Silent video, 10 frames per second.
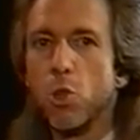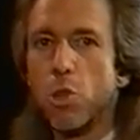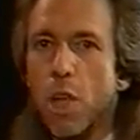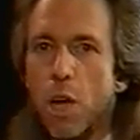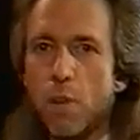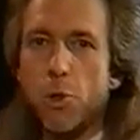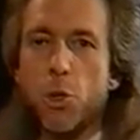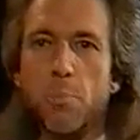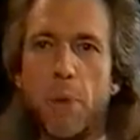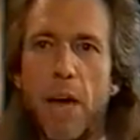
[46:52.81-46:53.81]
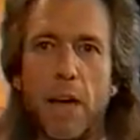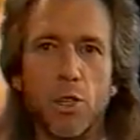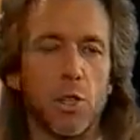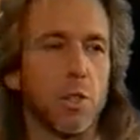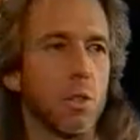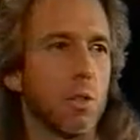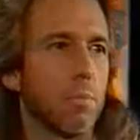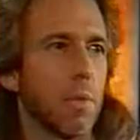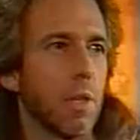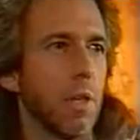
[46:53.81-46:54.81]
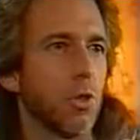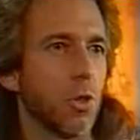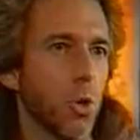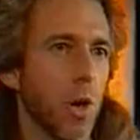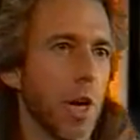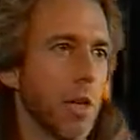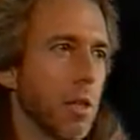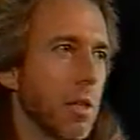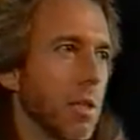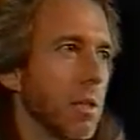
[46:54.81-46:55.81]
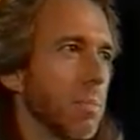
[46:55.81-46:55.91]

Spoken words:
Your love, your compassion is the grain.